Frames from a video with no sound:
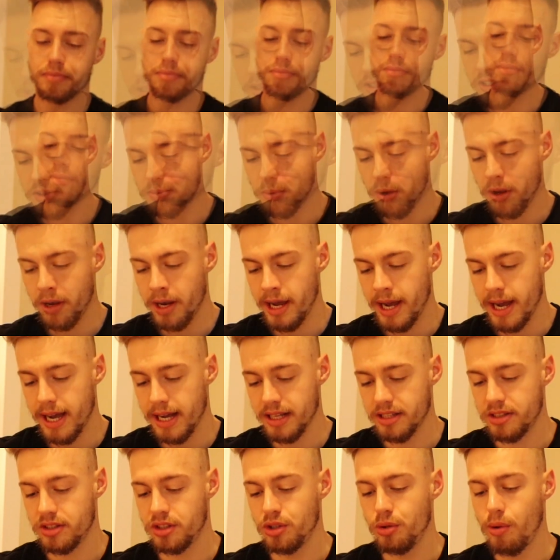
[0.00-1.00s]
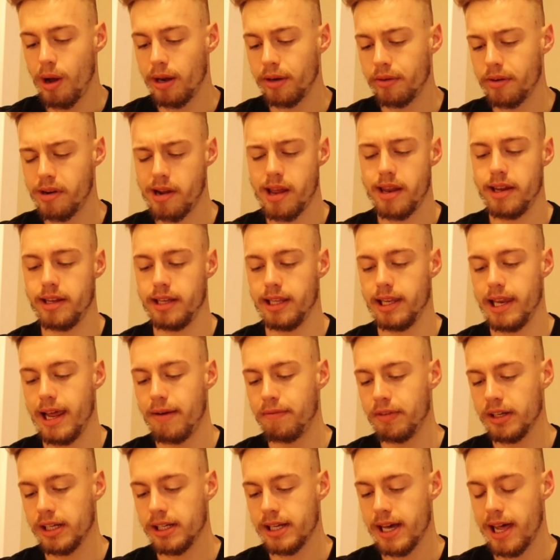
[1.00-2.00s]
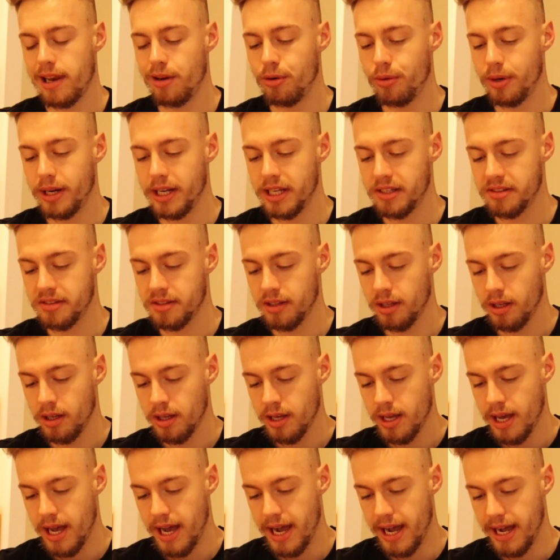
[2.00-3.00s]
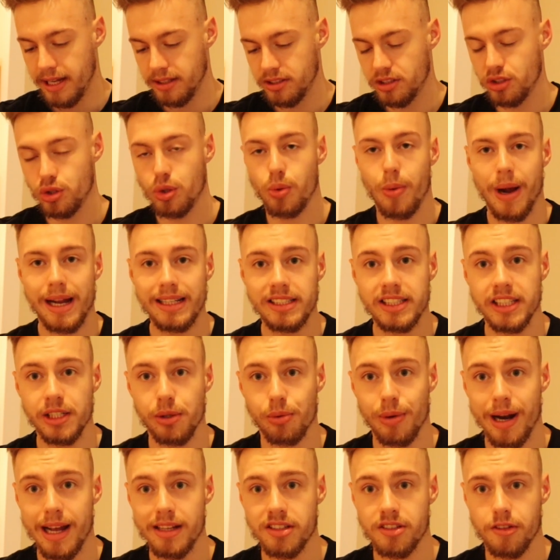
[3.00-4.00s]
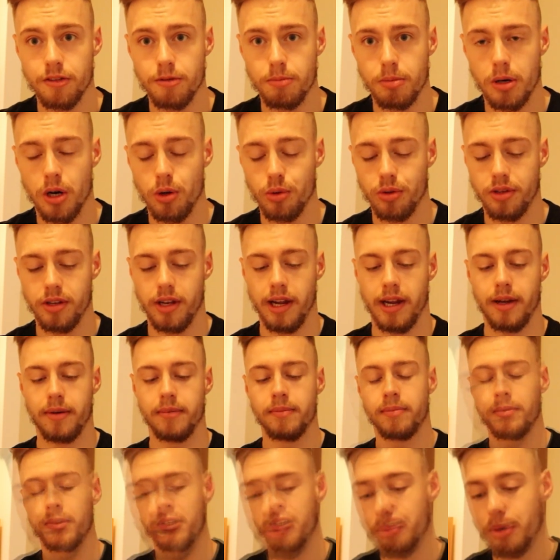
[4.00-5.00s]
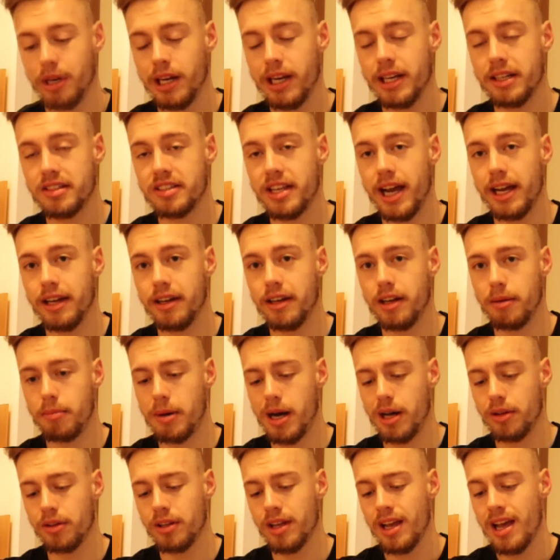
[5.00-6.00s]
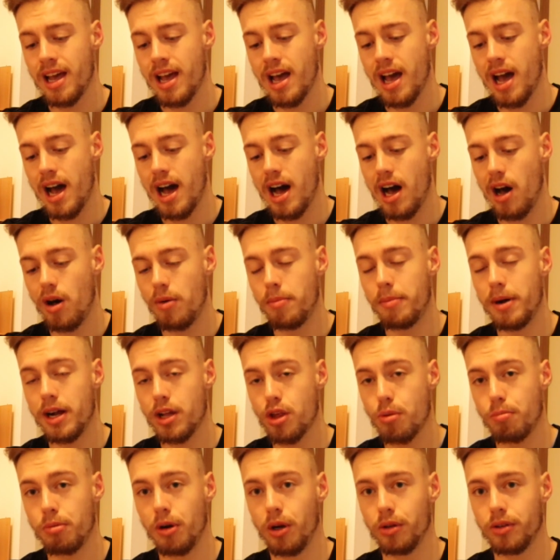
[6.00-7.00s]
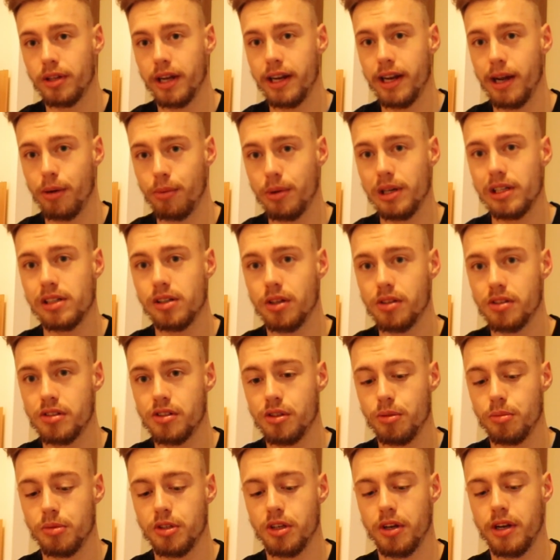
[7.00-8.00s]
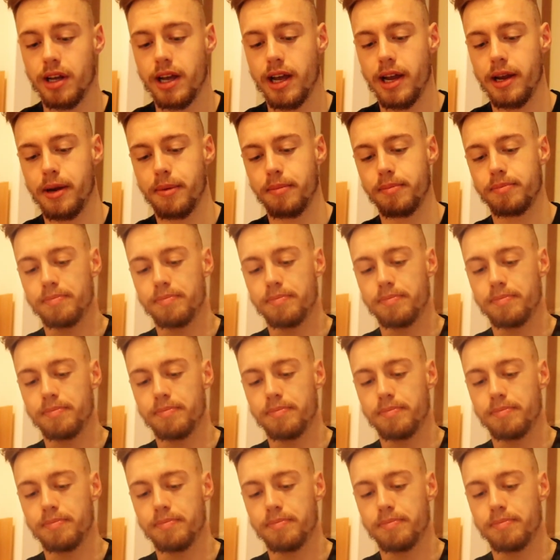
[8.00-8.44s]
This one has 211 calories and 20 grams of protein. I'm really excited about how much protein I will consume today.